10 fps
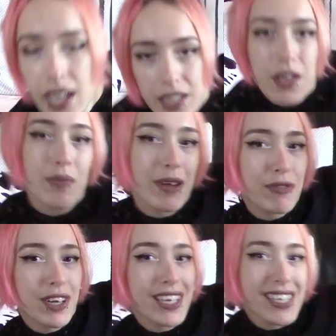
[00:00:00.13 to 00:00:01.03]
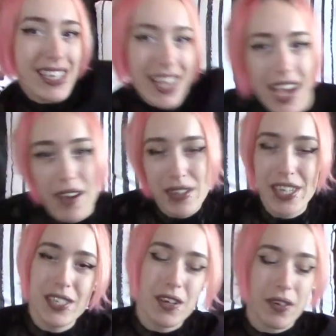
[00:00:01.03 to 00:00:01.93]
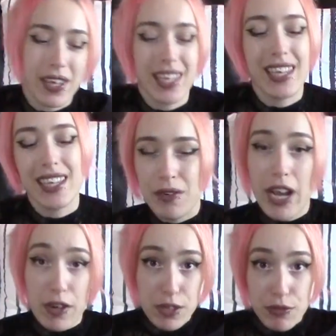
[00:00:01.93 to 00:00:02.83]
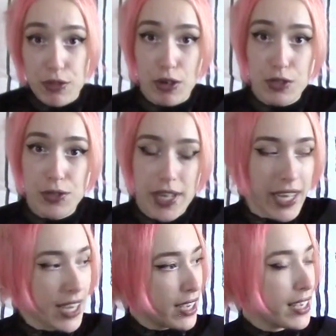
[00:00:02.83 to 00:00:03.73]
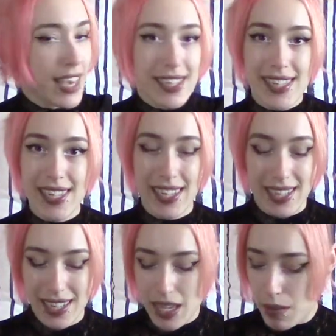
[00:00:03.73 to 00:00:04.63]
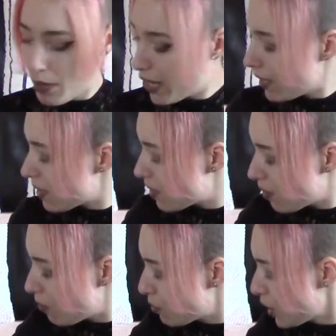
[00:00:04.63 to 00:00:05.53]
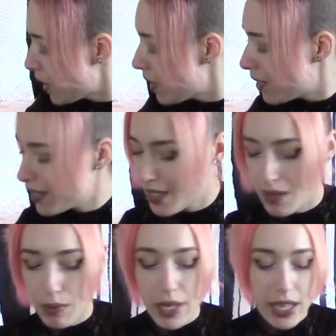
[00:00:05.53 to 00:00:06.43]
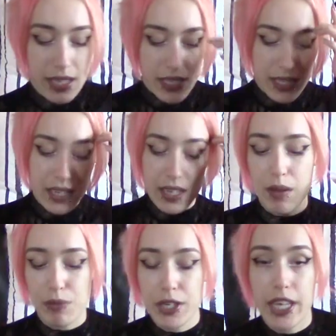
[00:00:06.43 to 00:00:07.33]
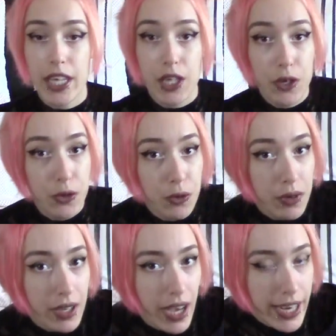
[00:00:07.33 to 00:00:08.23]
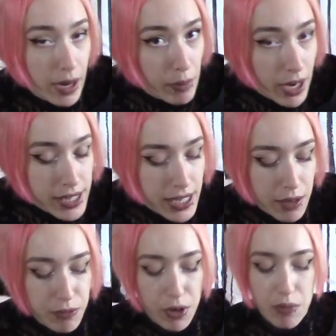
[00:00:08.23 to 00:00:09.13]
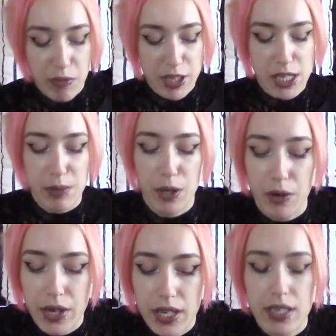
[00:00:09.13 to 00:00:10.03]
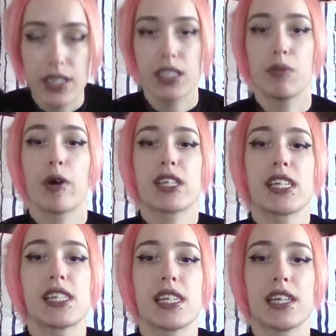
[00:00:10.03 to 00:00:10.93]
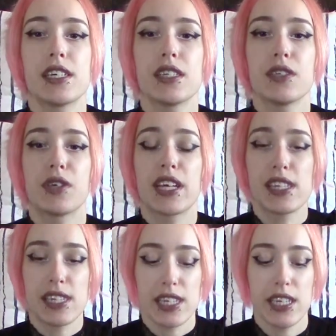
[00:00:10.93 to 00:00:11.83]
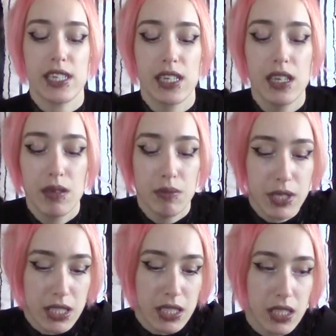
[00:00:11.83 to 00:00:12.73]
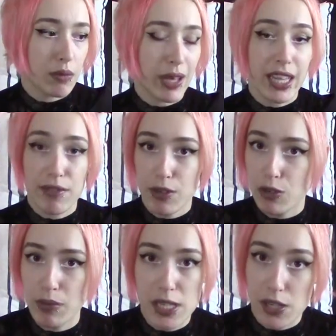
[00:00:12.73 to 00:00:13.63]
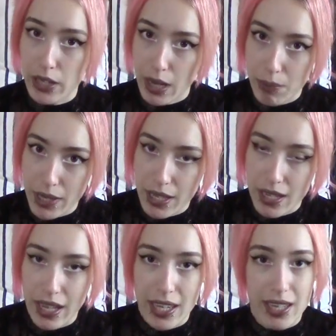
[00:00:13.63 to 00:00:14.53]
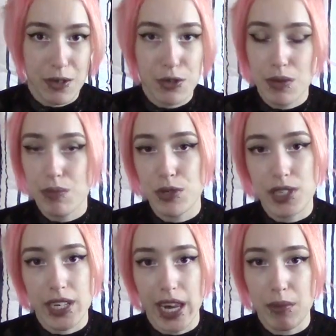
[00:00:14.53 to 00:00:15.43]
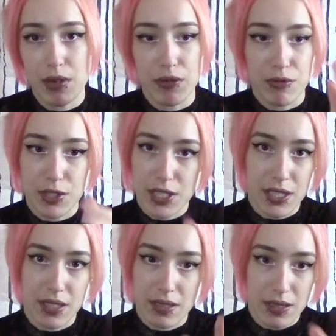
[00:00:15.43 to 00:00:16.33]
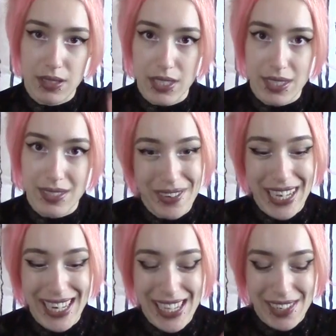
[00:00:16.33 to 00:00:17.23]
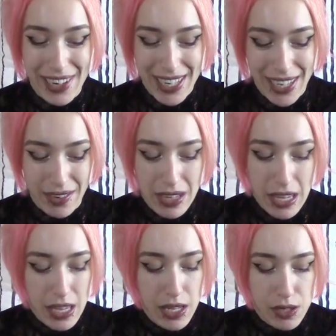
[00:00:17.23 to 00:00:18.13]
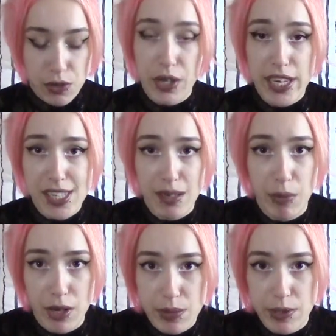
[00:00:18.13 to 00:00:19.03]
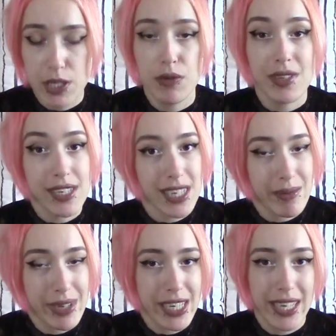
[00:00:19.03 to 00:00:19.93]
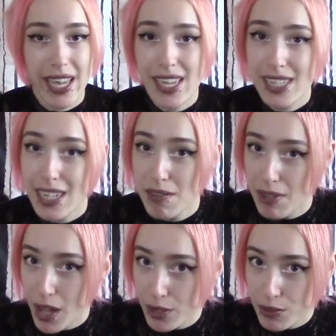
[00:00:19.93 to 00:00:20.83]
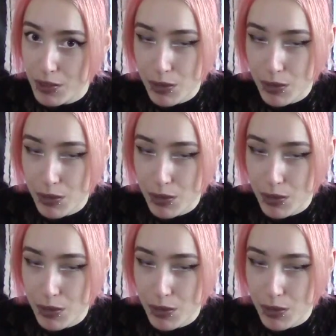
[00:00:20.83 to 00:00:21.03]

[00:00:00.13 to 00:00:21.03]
Hello my friends, how's it going? We are on the floor today, yes, because, oh shit, because I'm bringing you an unboxing from Fantasmagoria. The box is here, you can see it, but my living room is not that big. I couldn't put the camera further than what it is right now. So you can see the box, but you will see me taking stuff out of